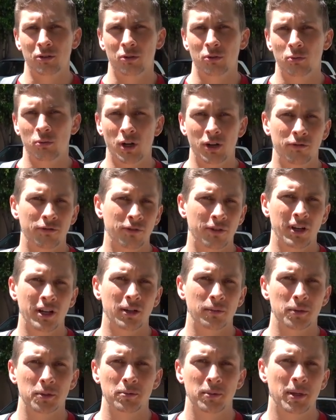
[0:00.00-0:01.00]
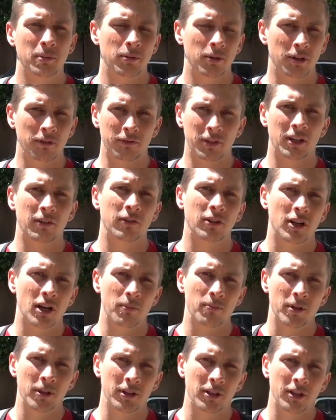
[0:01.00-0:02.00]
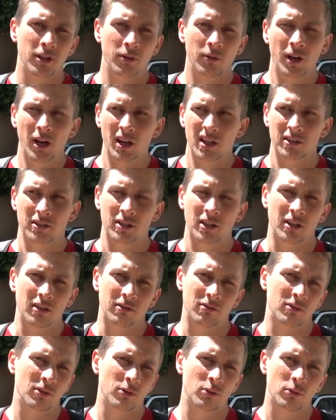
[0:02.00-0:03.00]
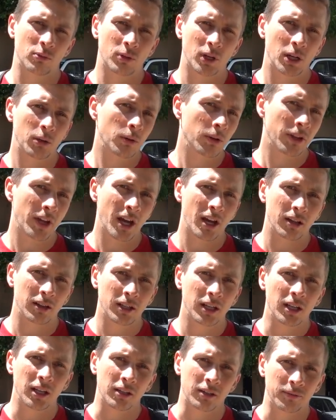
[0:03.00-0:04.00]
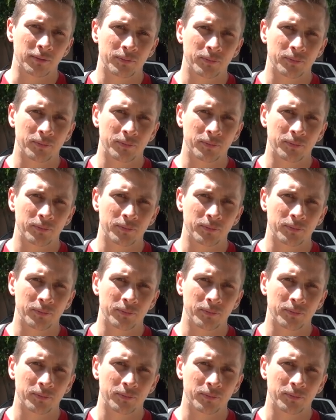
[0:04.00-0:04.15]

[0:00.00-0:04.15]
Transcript: what freedoms people have given up in the US and where will that lead?